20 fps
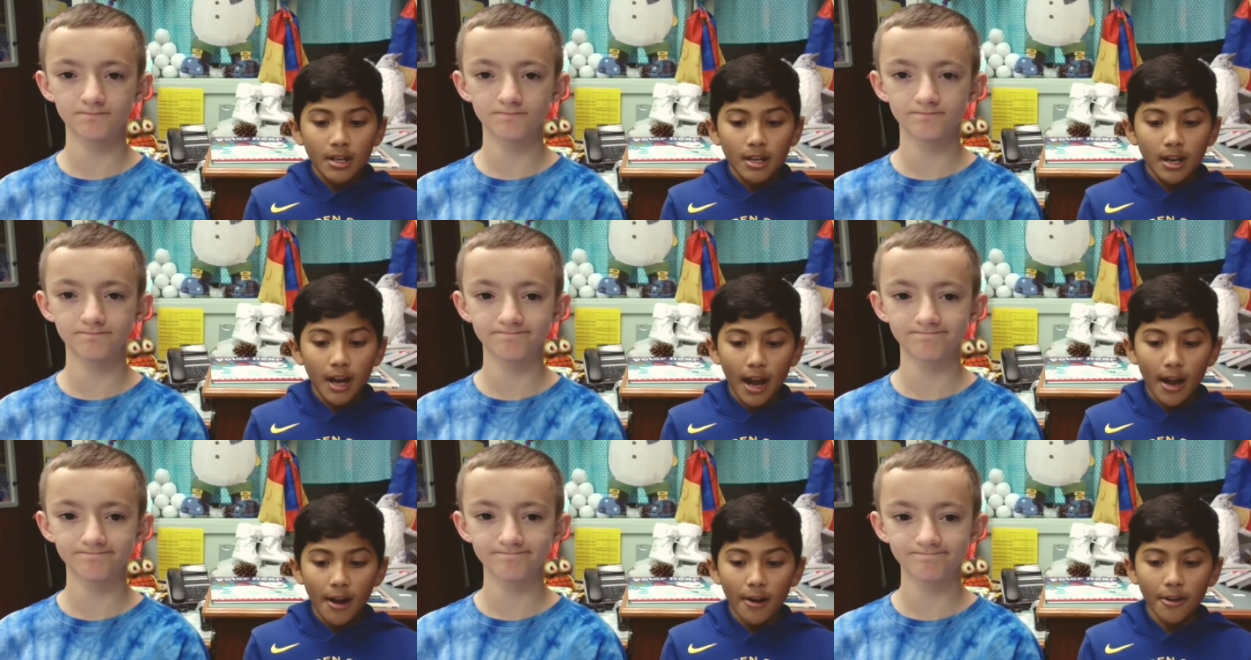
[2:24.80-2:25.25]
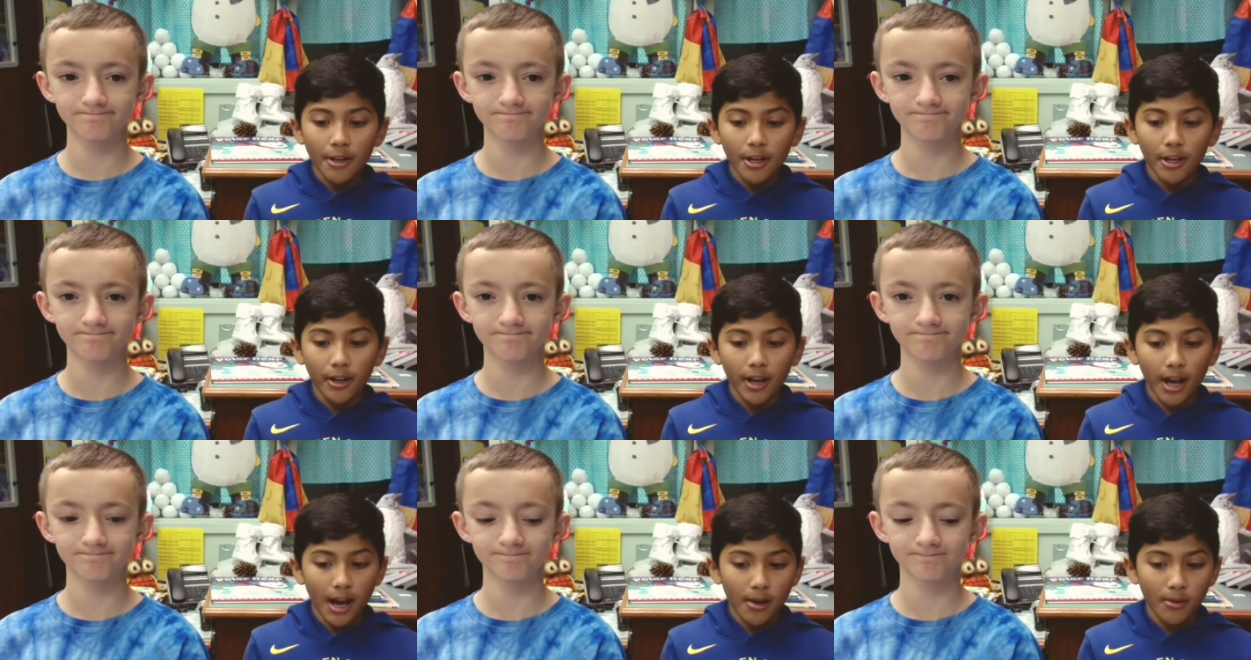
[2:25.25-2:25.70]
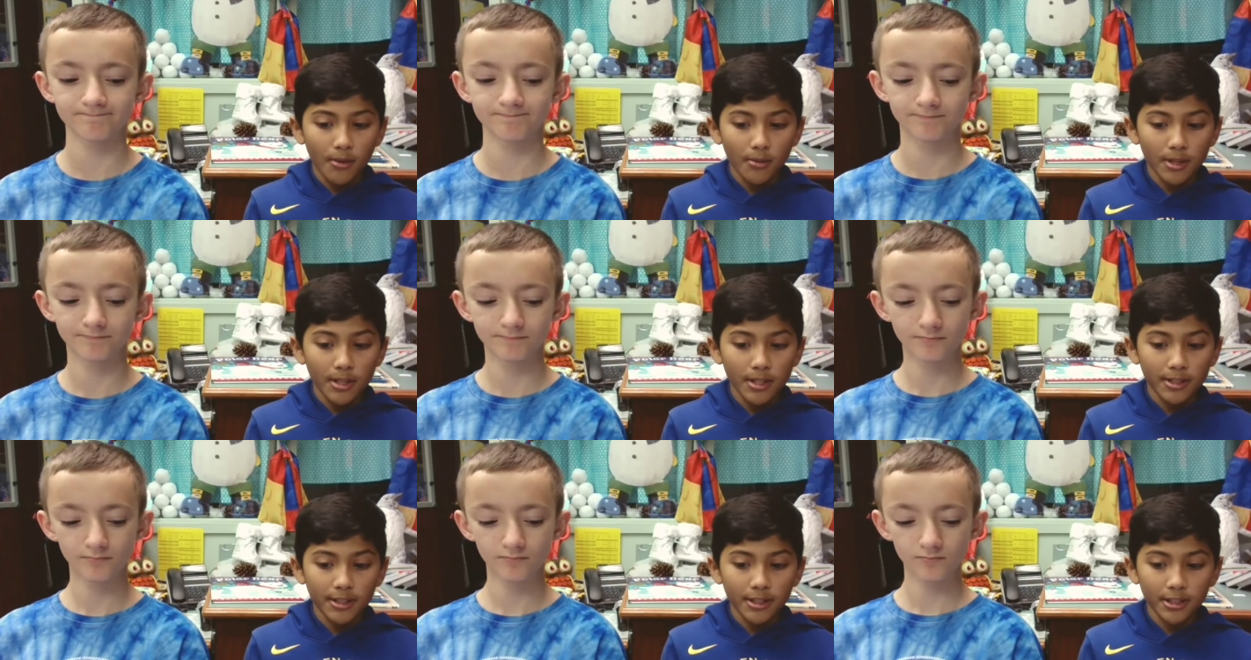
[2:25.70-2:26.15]
Speaker 1: I don't know. How
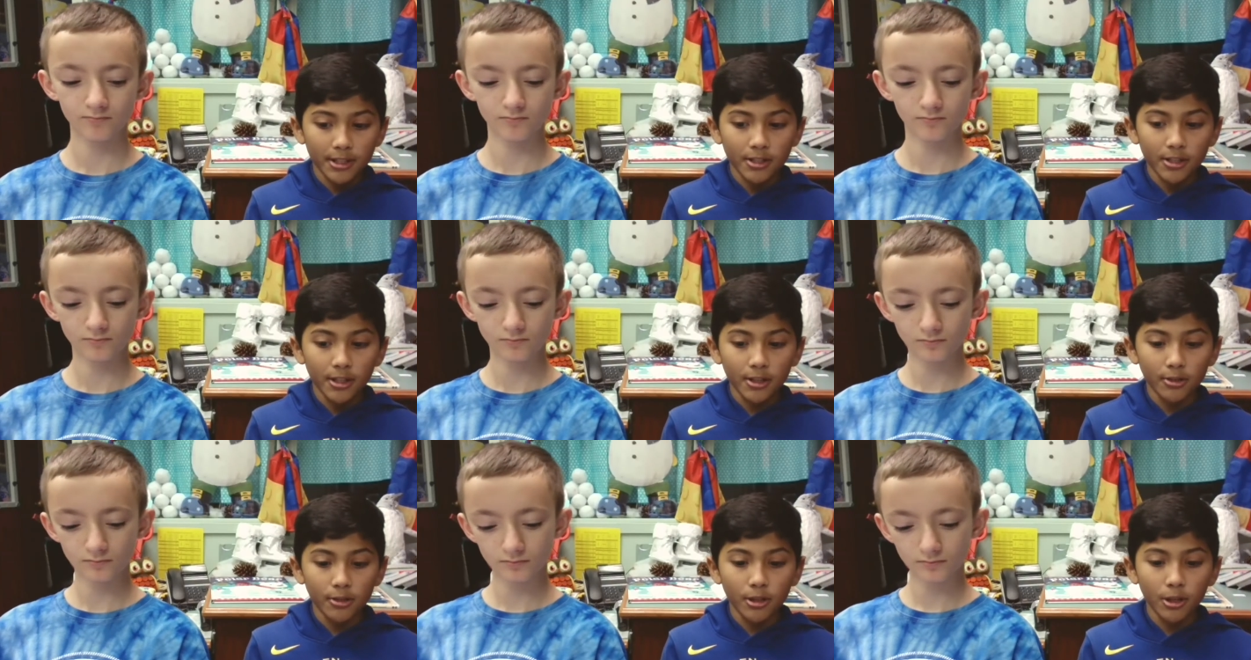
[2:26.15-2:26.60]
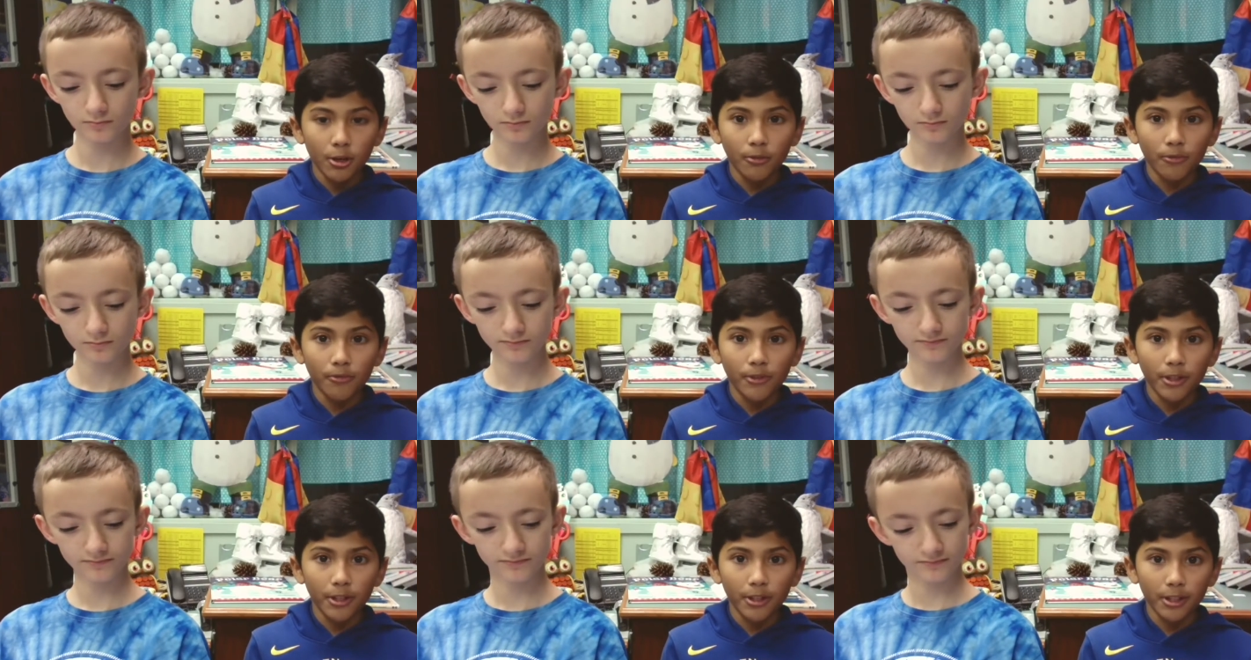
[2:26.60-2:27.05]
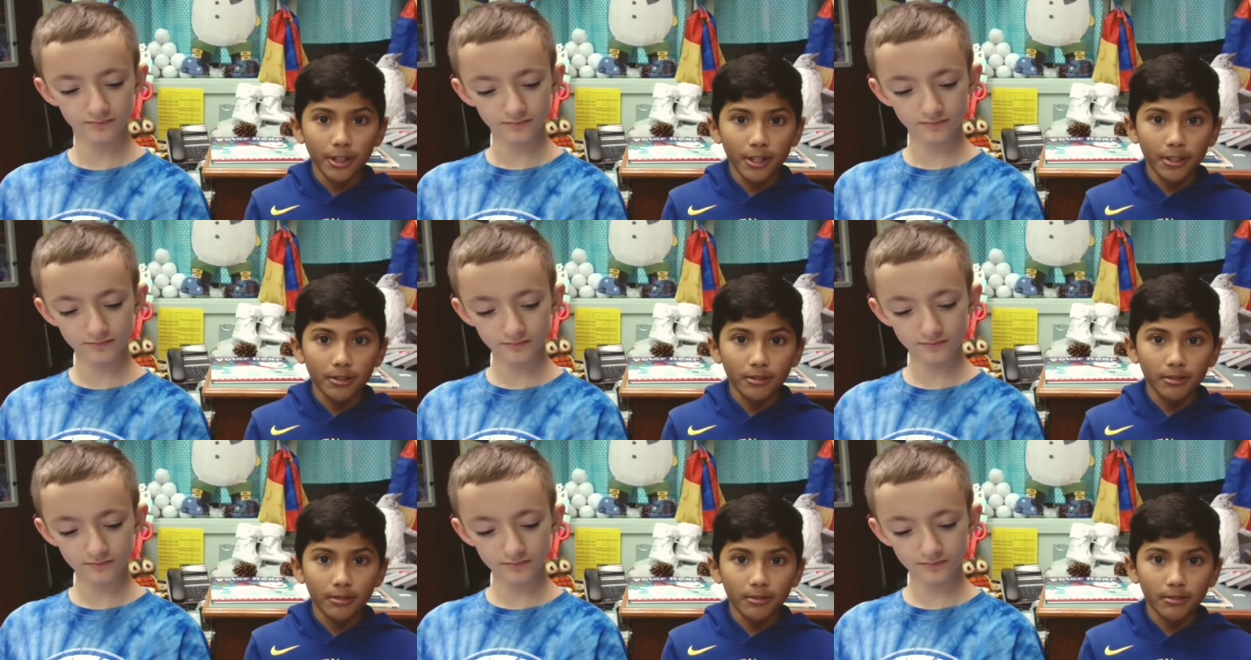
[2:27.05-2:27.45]
was the snow globe feeling?